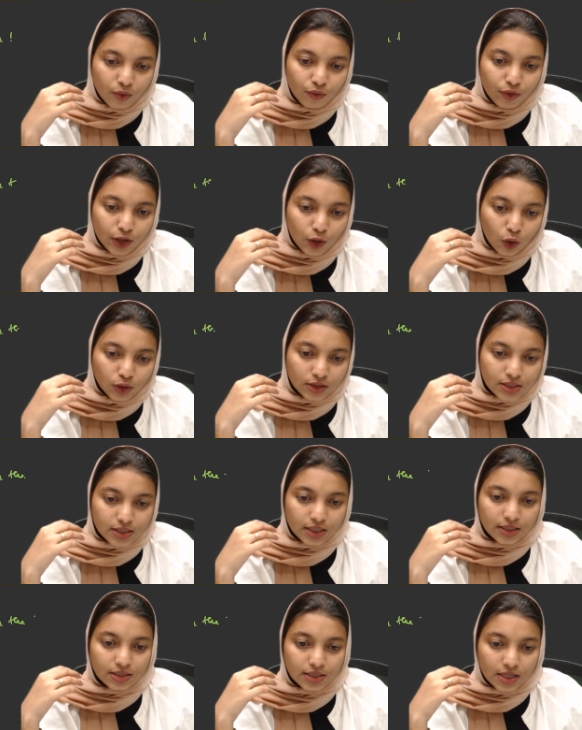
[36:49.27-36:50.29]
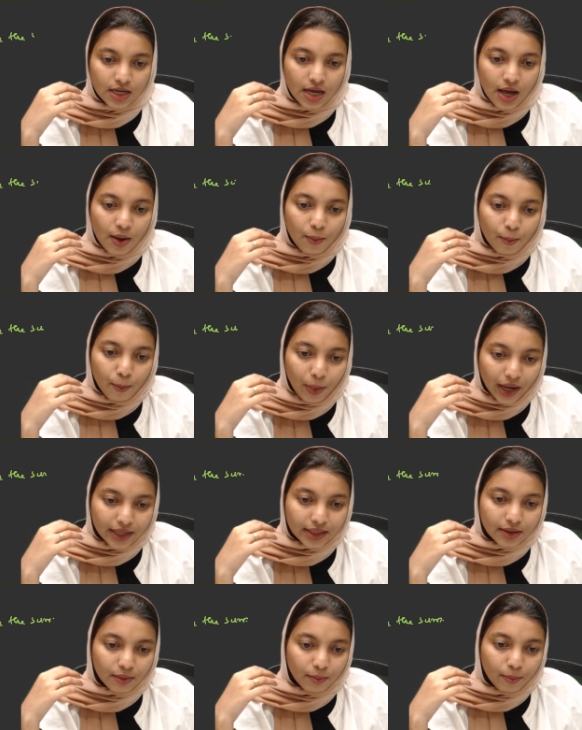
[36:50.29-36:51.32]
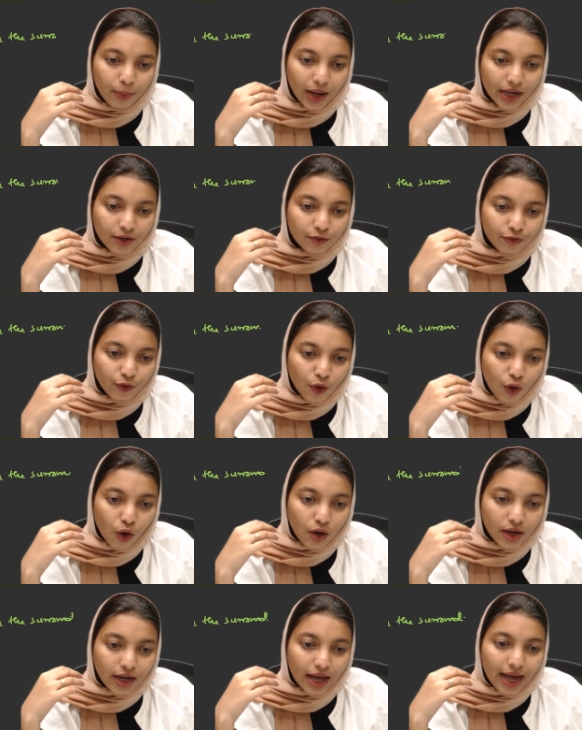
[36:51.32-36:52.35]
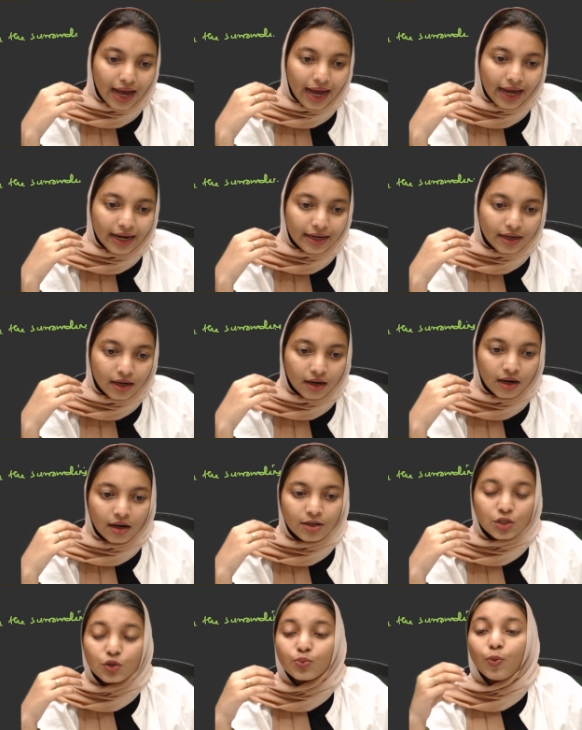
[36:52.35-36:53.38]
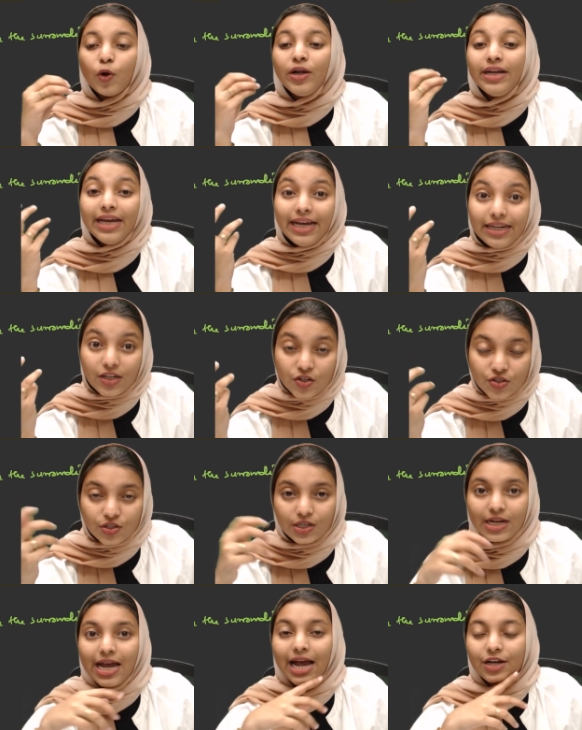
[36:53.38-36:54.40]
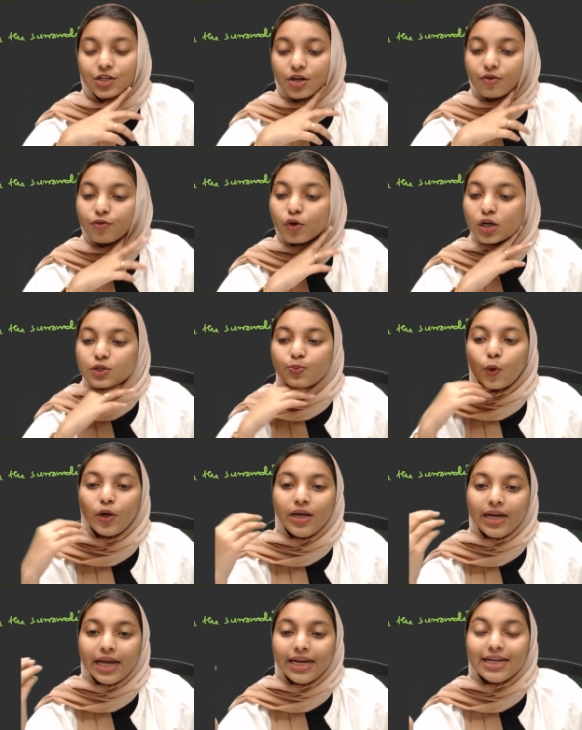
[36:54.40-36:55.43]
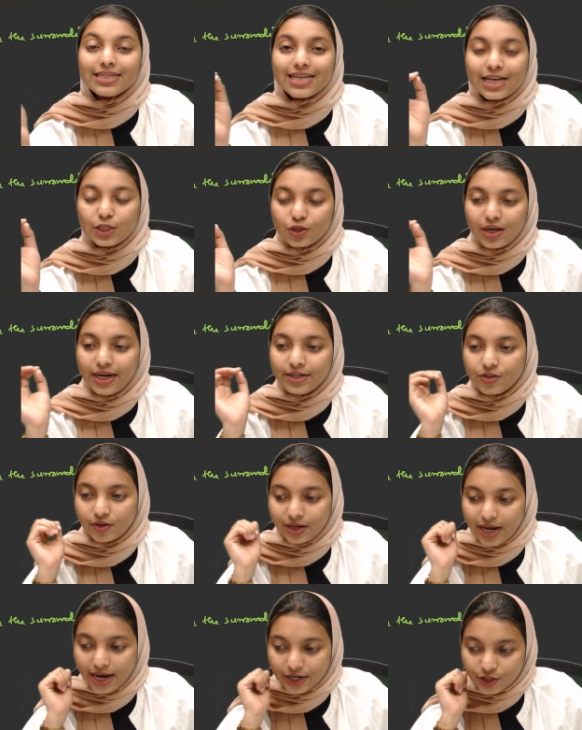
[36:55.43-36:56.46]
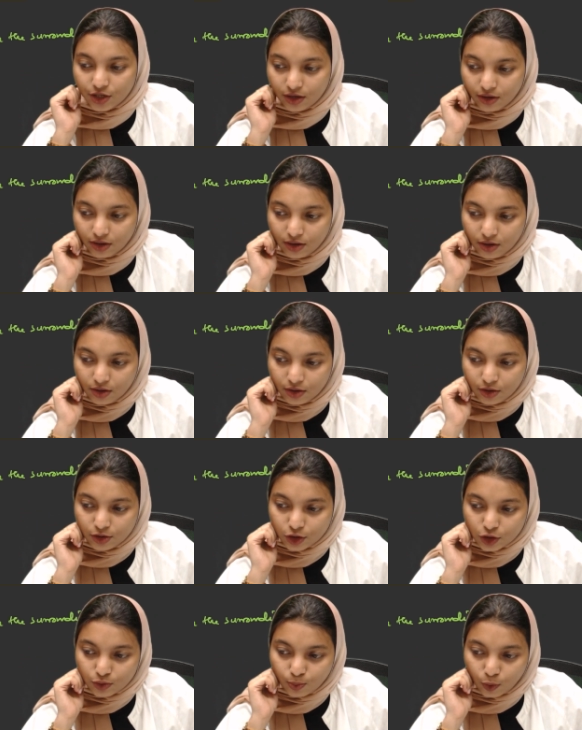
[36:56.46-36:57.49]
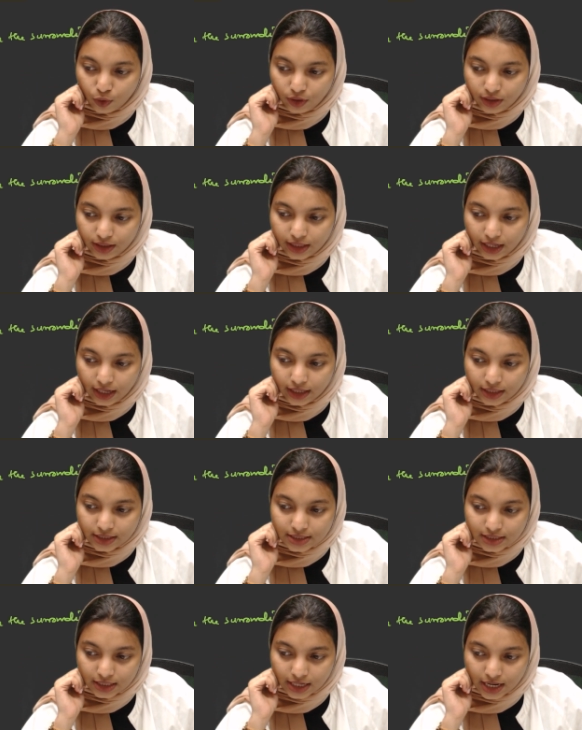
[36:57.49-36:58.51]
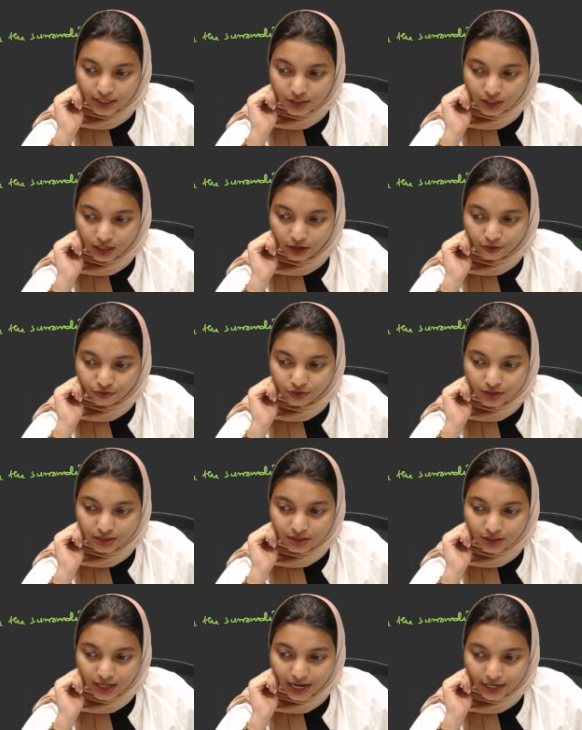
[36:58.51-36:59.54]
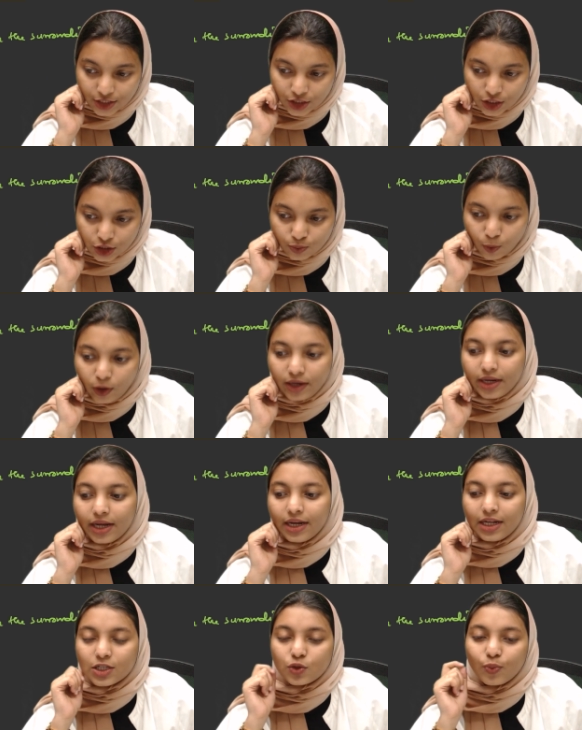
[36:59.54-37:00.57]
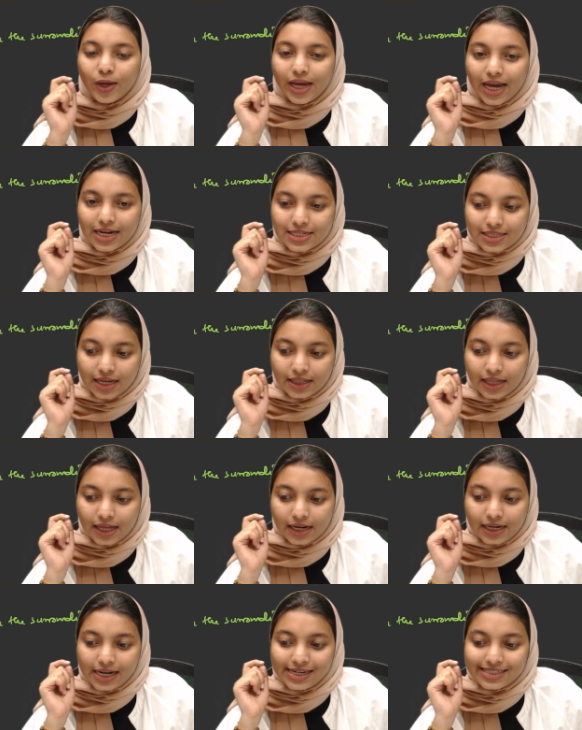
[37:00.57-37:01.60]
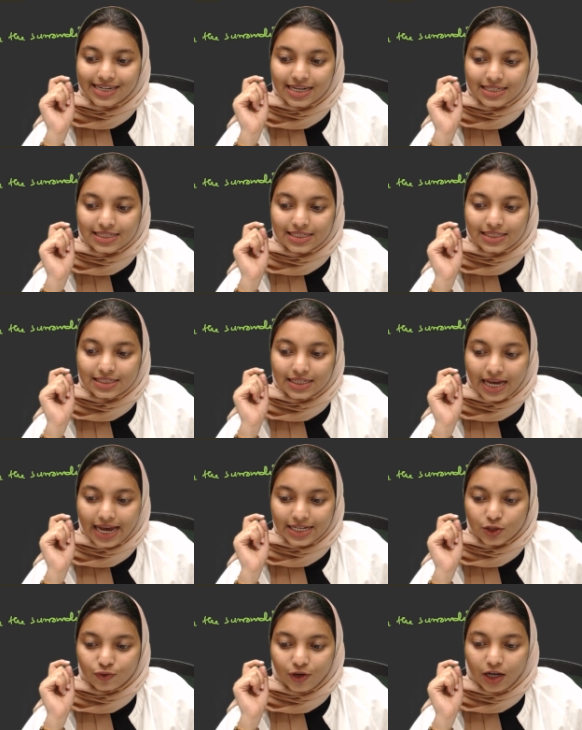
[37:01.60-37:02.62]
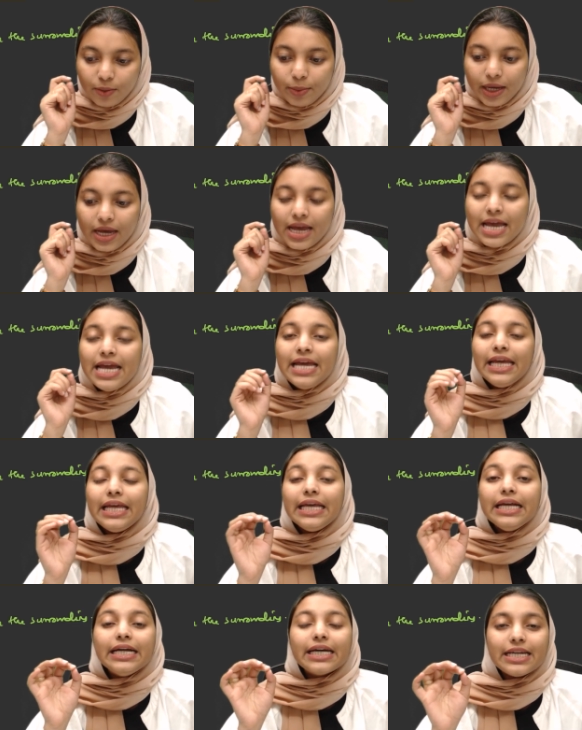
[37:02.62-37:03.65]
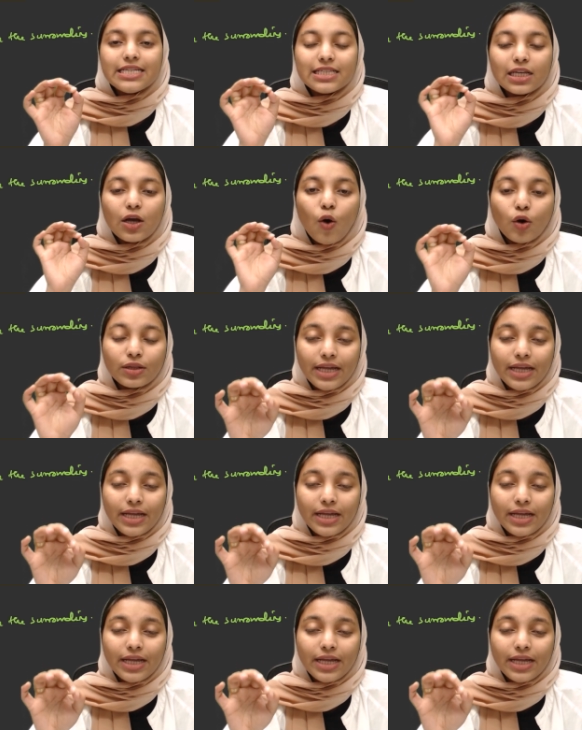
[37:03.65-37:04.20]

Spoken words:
We know these things. But for an spontaneous reaction, for a spontaneous isolated reaction, spontaneous reaction, if this reaction is spontaneous, we can say their delta S will be increasing, or